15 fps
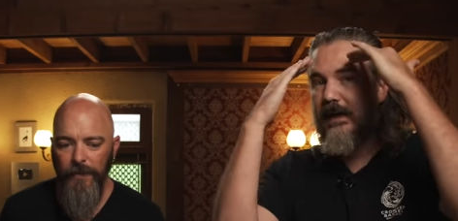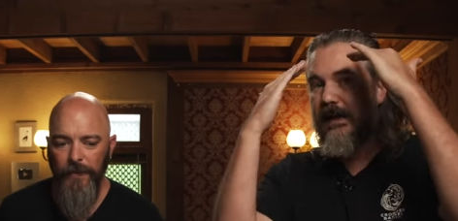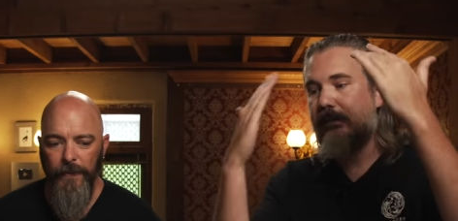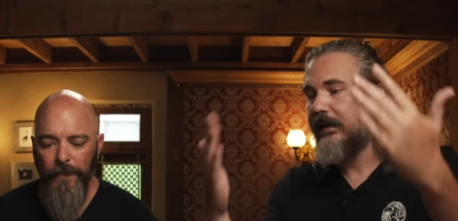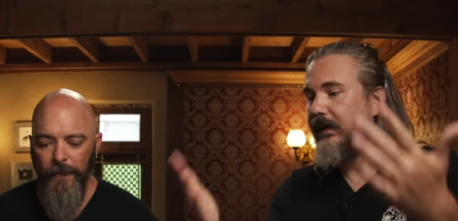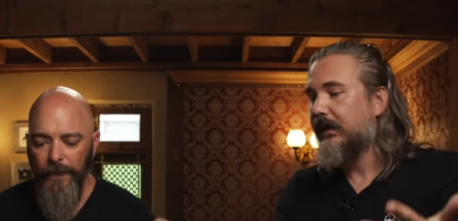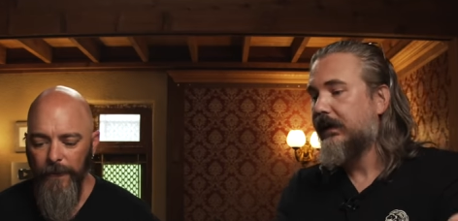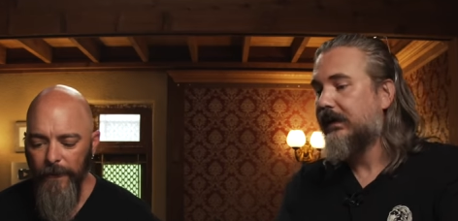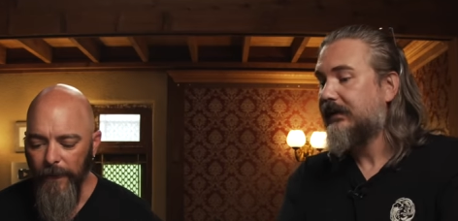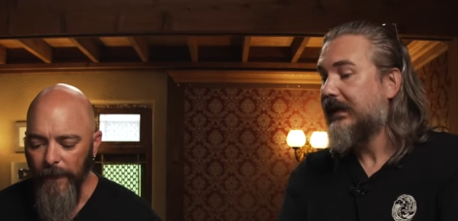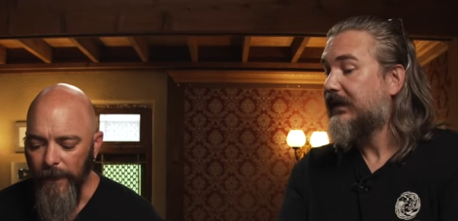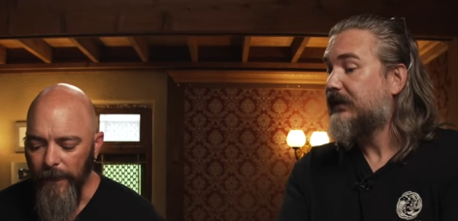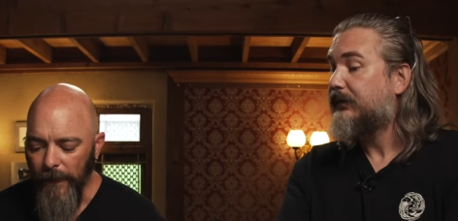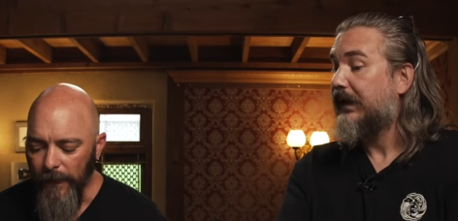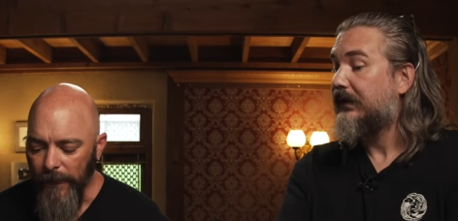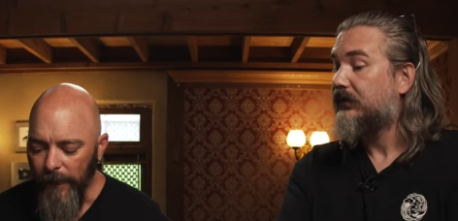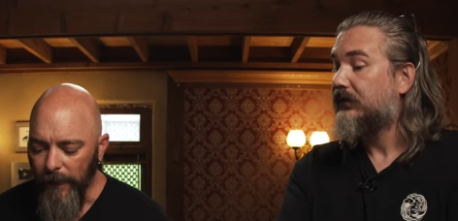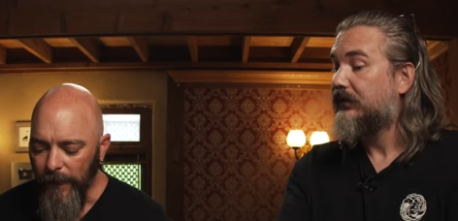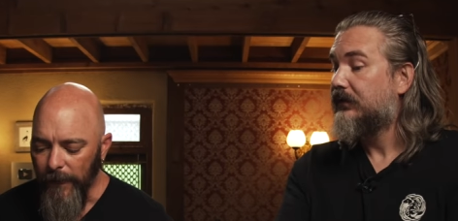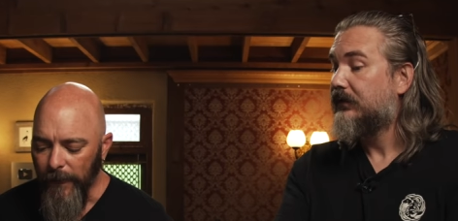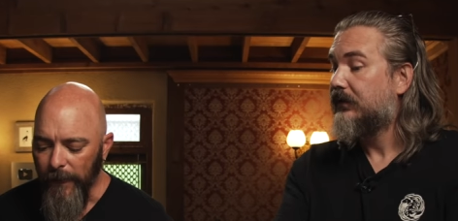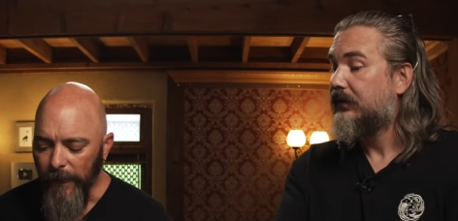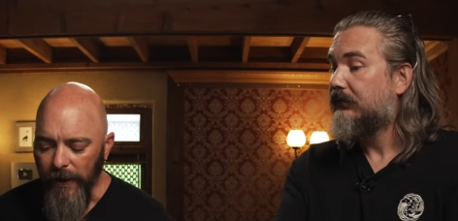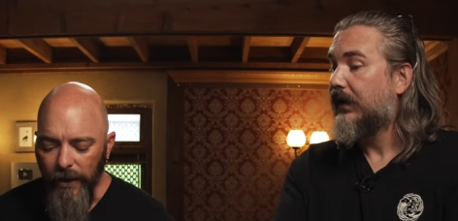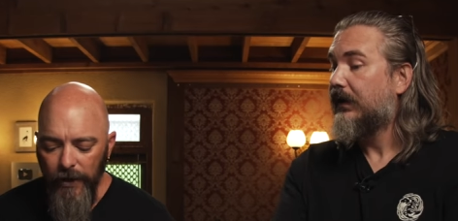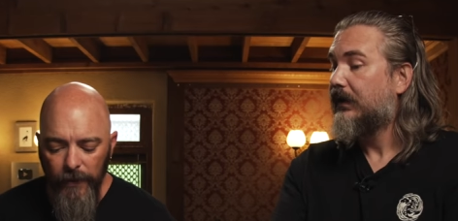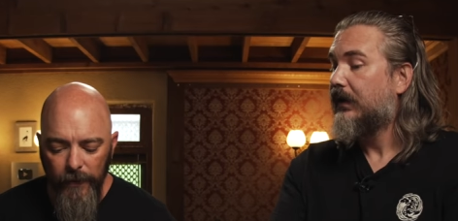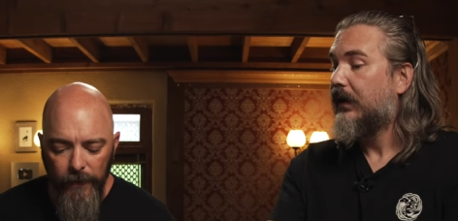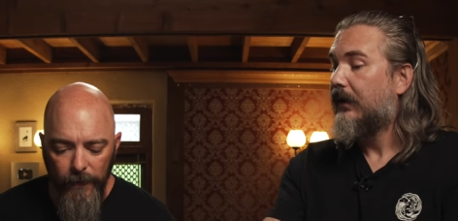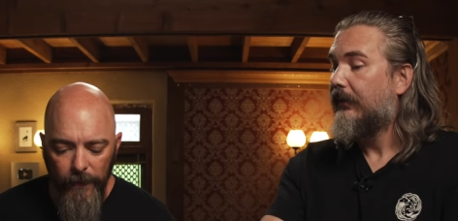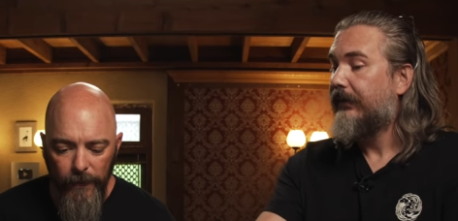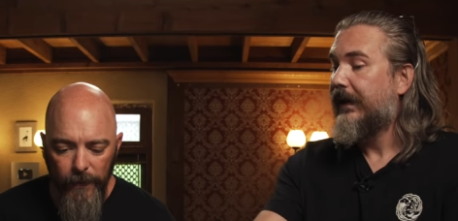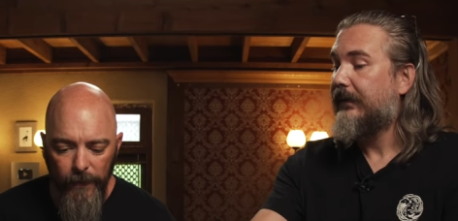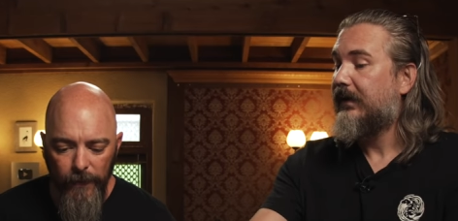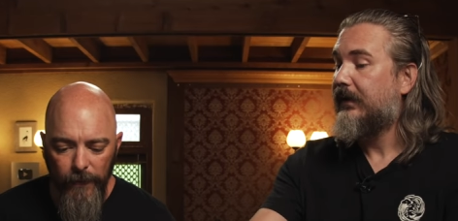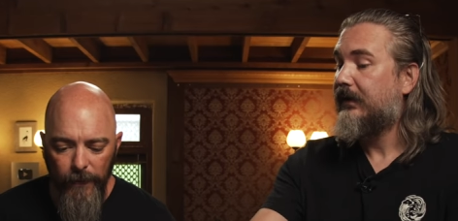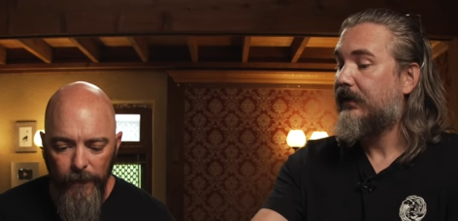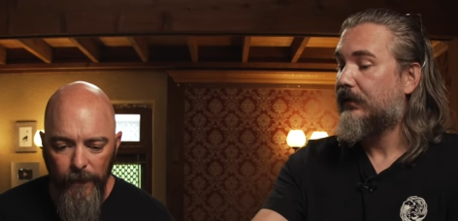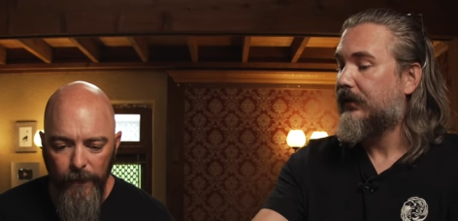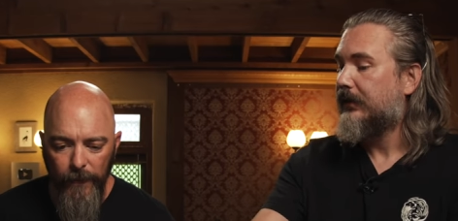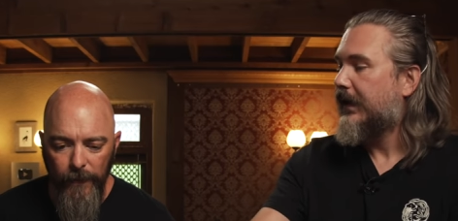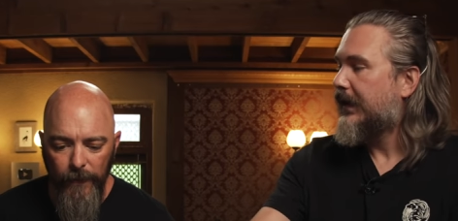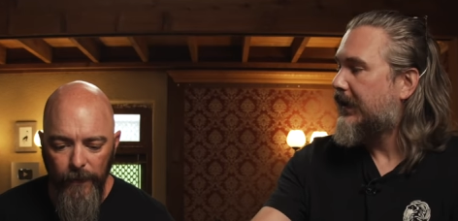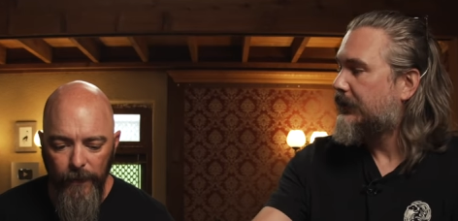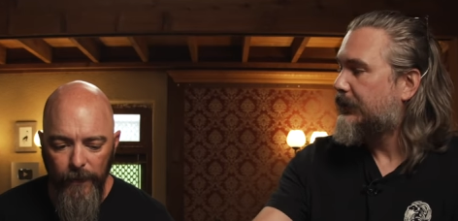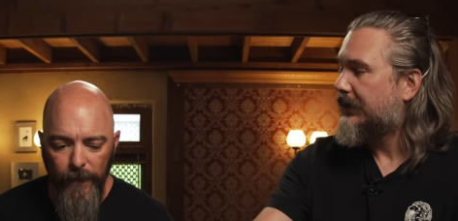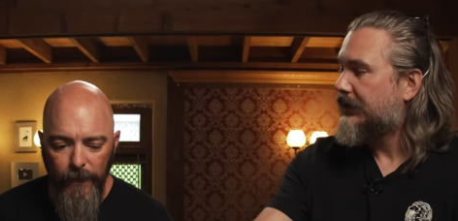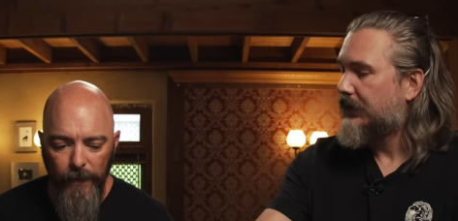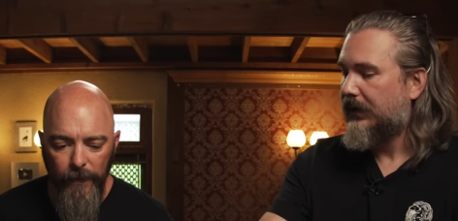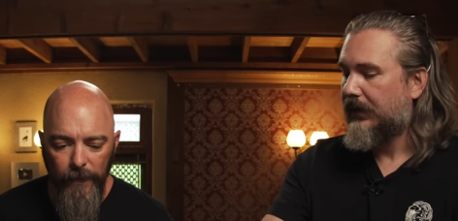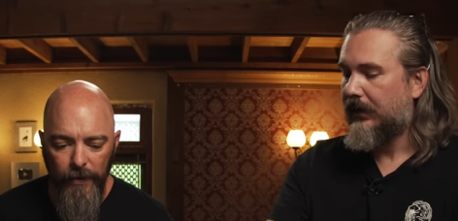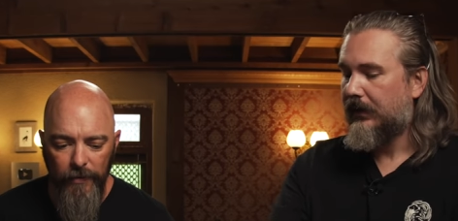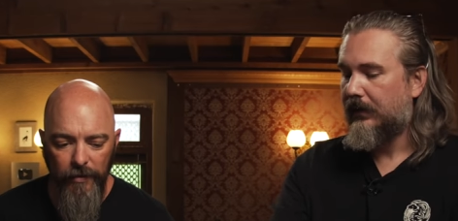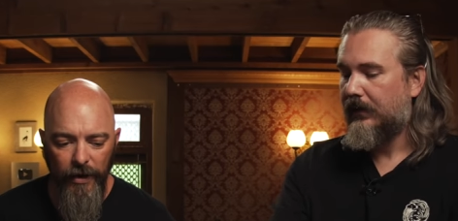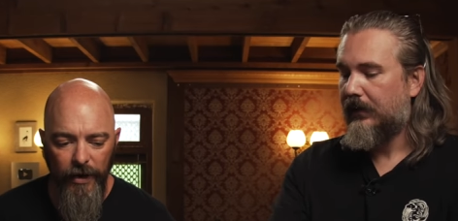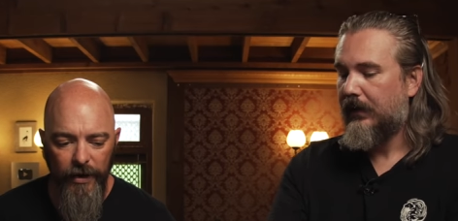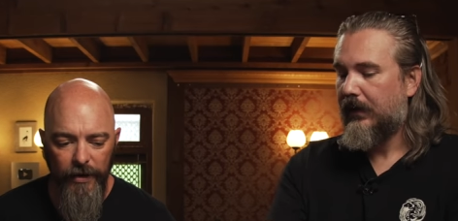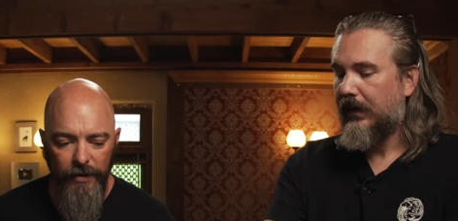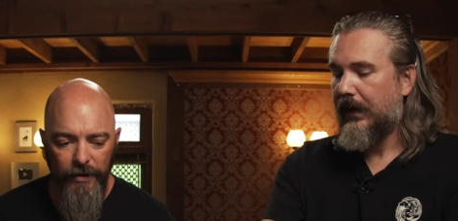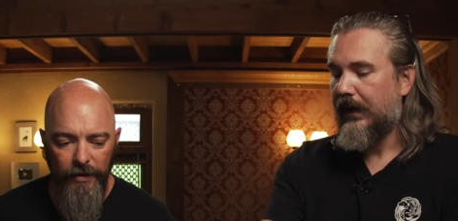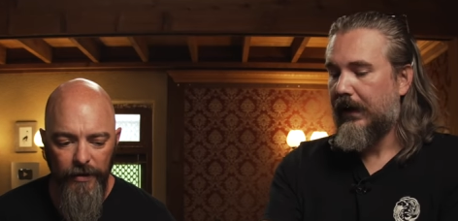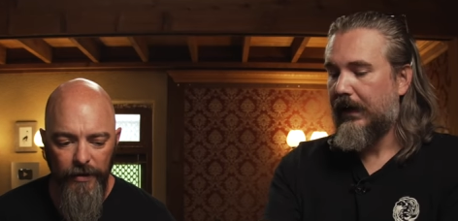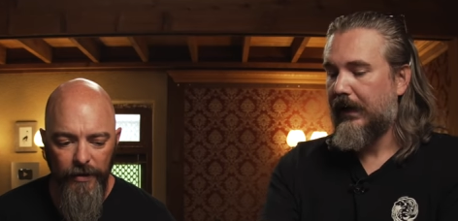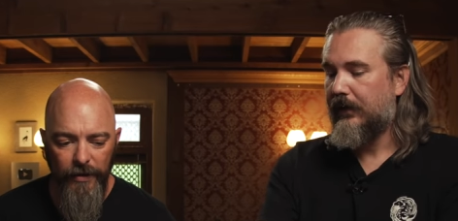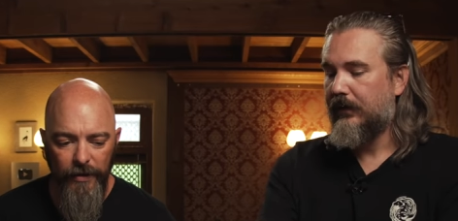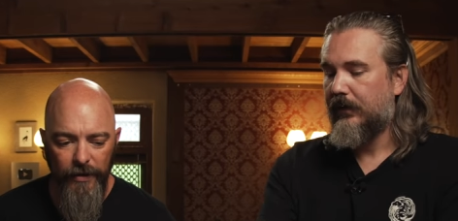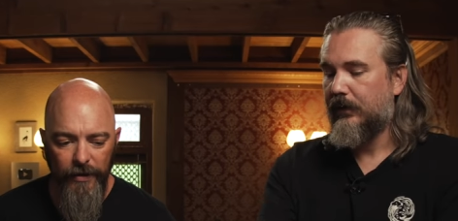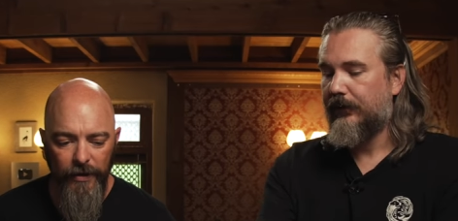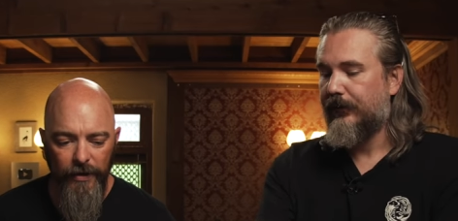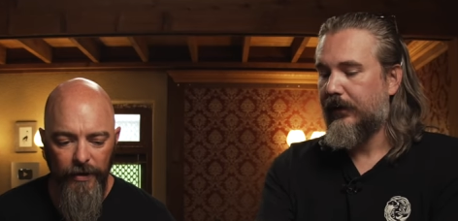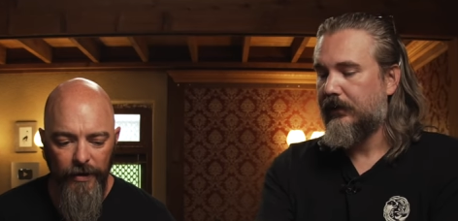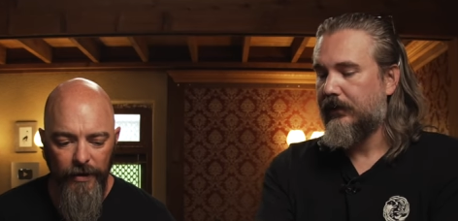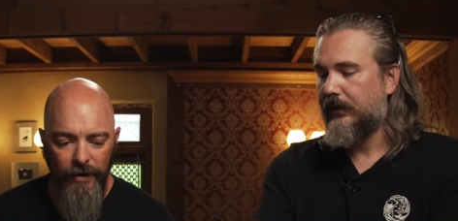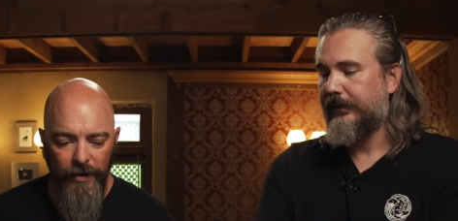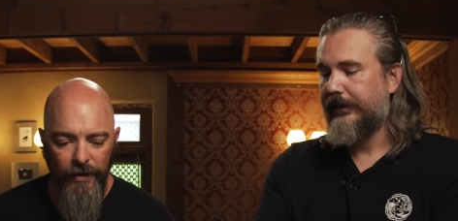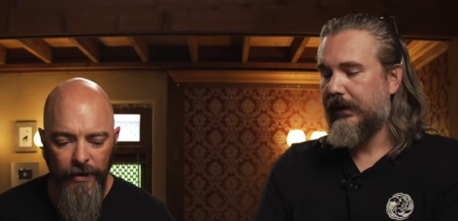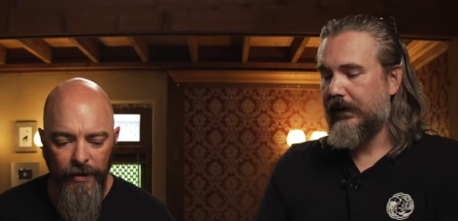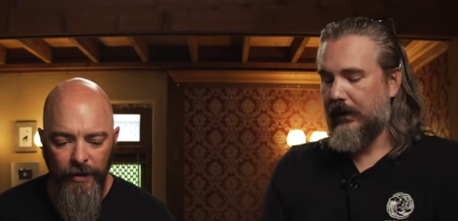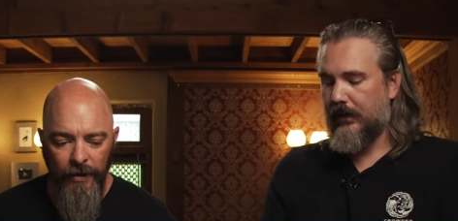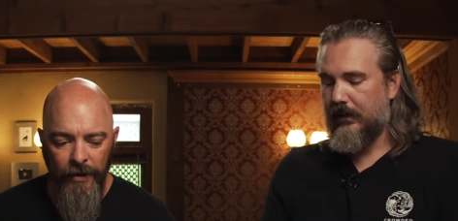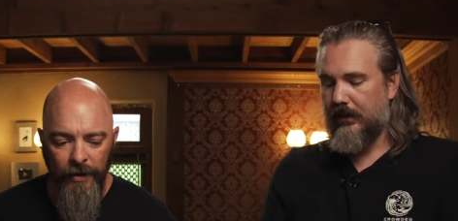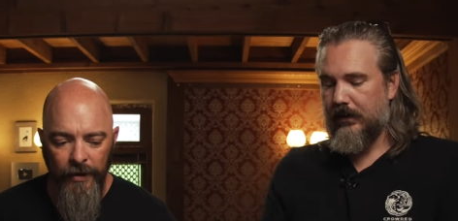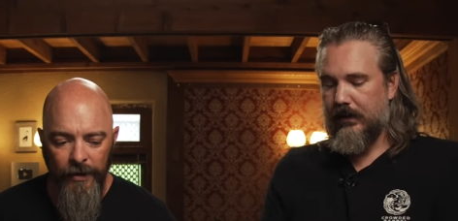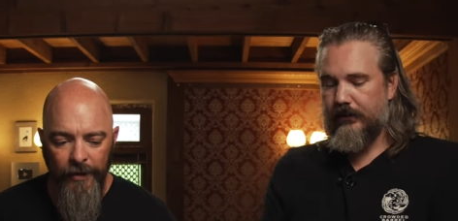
Speaker 1: maybe it's headspace, right? Maybe there's a lot of headspace in here. Right. And there was very little in here.